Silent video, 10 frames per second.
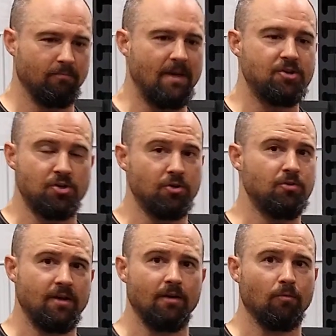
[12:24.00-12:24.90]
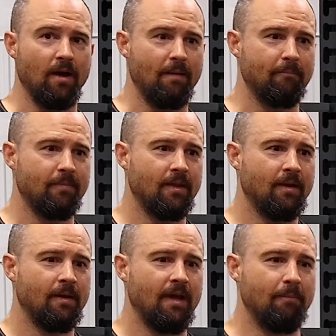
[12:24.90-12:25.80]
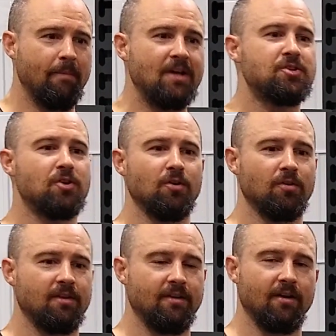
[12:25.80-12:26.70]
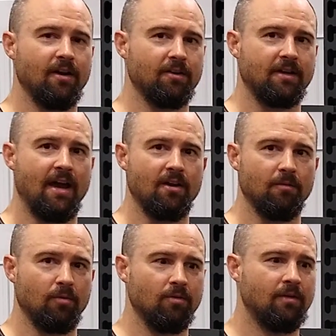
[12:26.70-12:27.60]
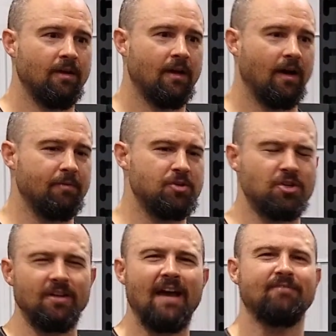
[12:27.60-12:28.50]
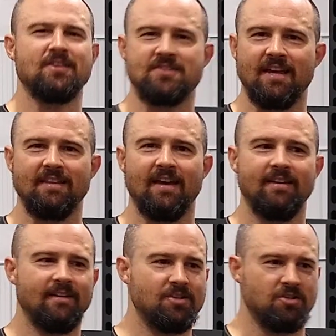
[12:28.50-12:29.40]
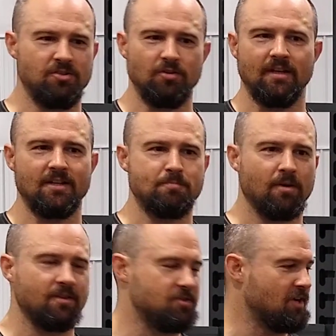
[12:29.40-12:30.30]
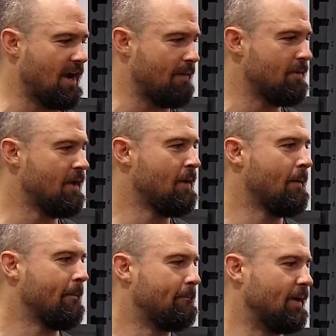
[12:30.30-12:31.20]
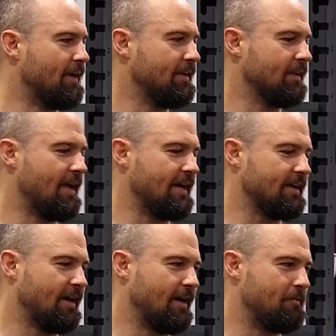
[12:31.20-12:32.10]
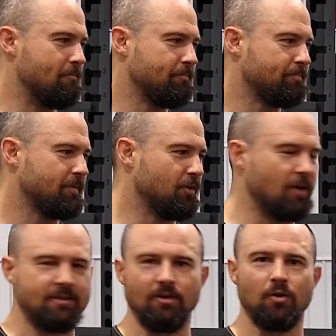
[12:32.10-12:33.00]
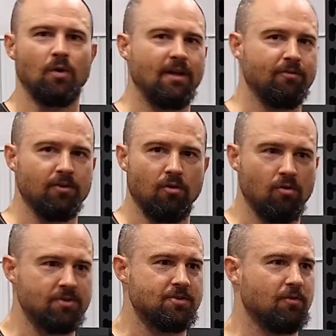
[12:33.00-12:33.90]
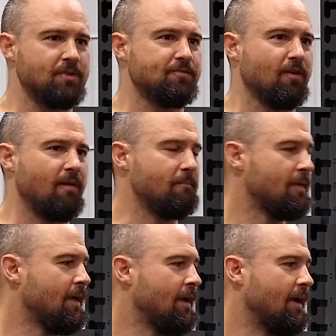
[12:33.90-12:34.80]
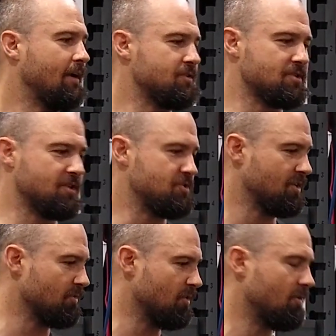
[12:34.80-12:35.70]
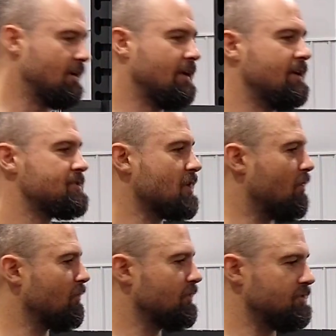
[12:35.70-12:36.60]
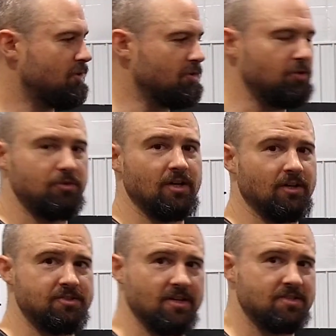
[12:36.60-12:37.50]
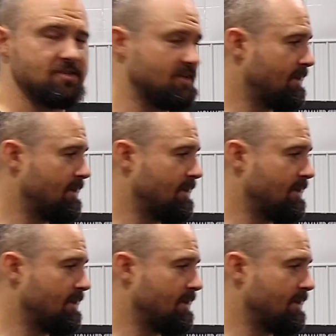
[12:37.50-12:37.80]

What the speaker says: make sure you get a rep, and make sure that they're held accountable. You shouldn't have to say that. They should do that as part of the job. But you're not the only one I've heard horror stories from, just in general. So do your due diligence.